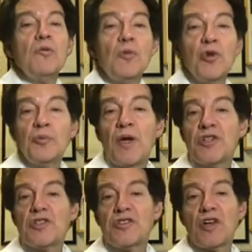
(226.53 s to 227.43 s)
Most
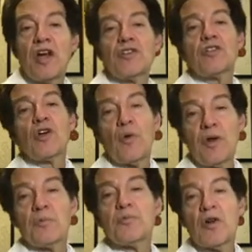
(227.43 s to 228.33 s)
patients
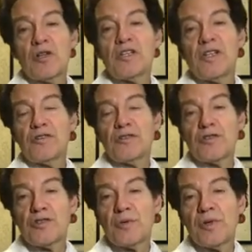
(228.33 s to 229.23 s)
undergoing parotid gland
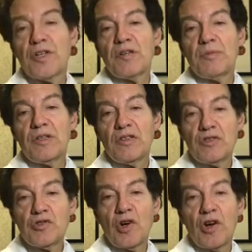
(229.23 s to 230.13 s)
surgery can be
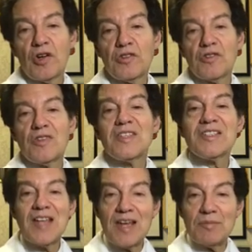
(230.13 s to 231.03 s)
discharged the
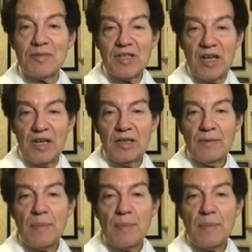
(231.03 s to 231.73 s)
same day.